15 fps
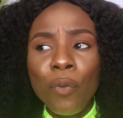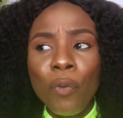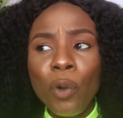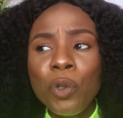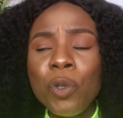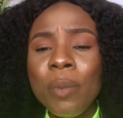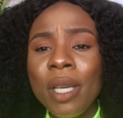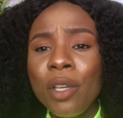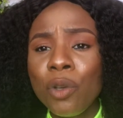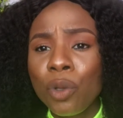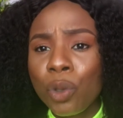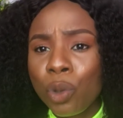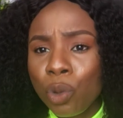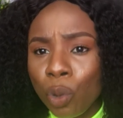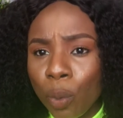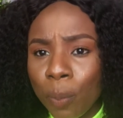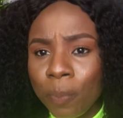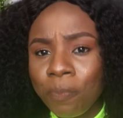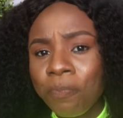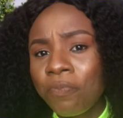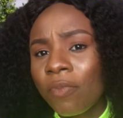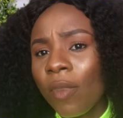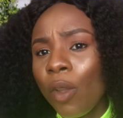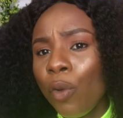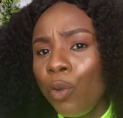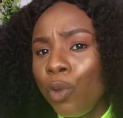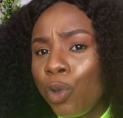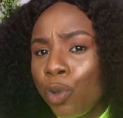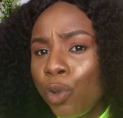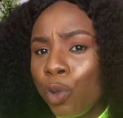you want to make your soap
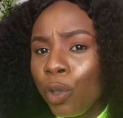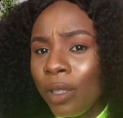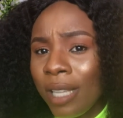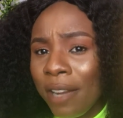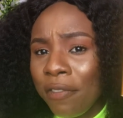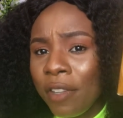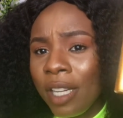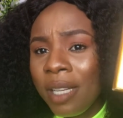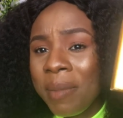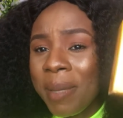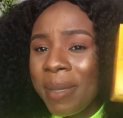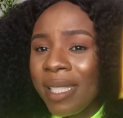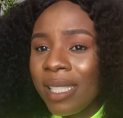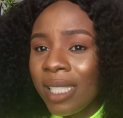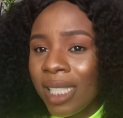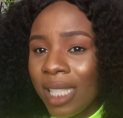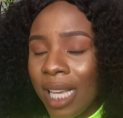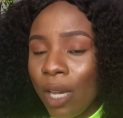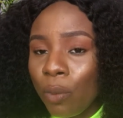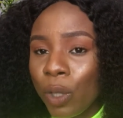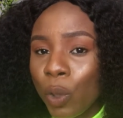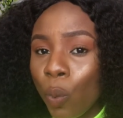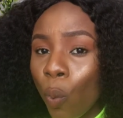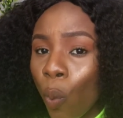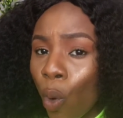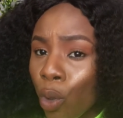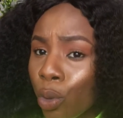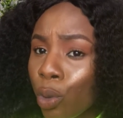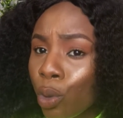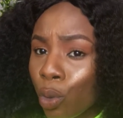you should definitely maybe stick with
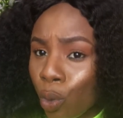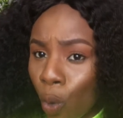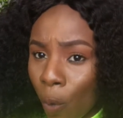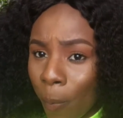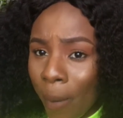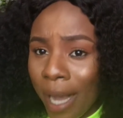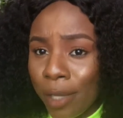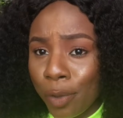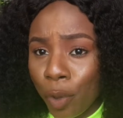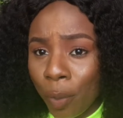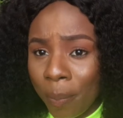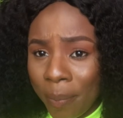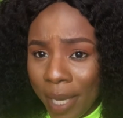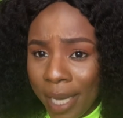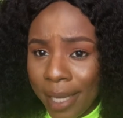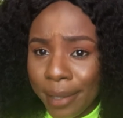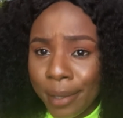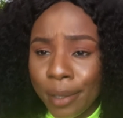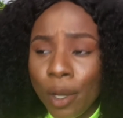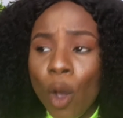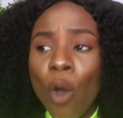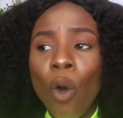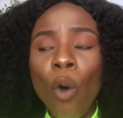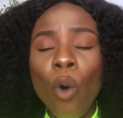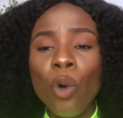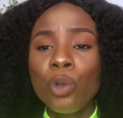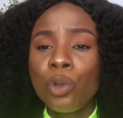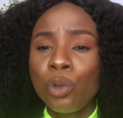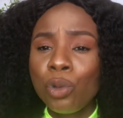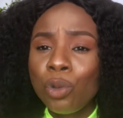one soap as your base or
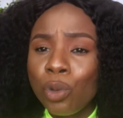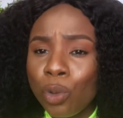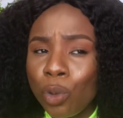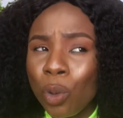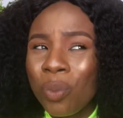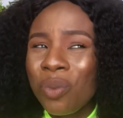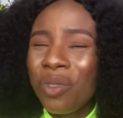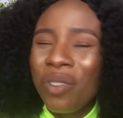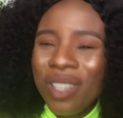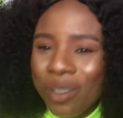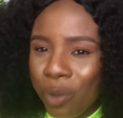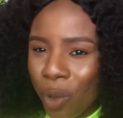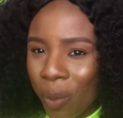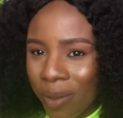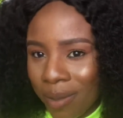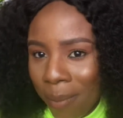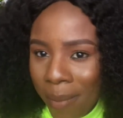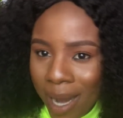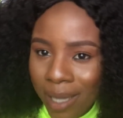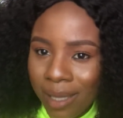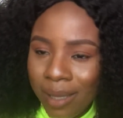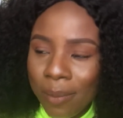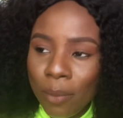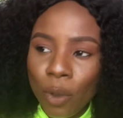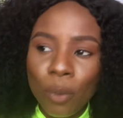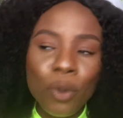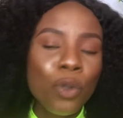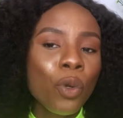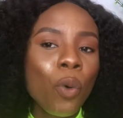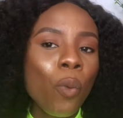two soaps three soaps maximum
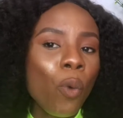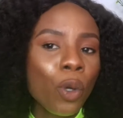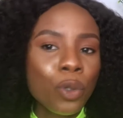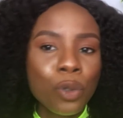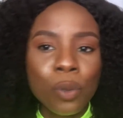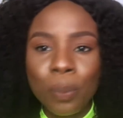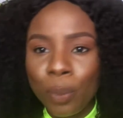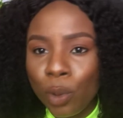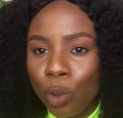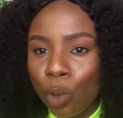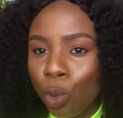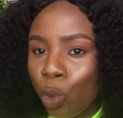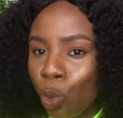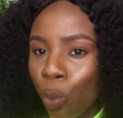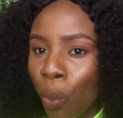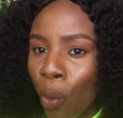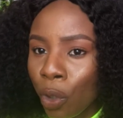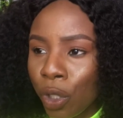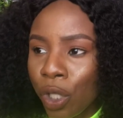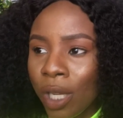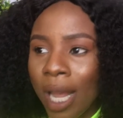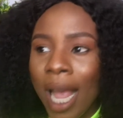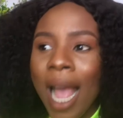you don't want to put too much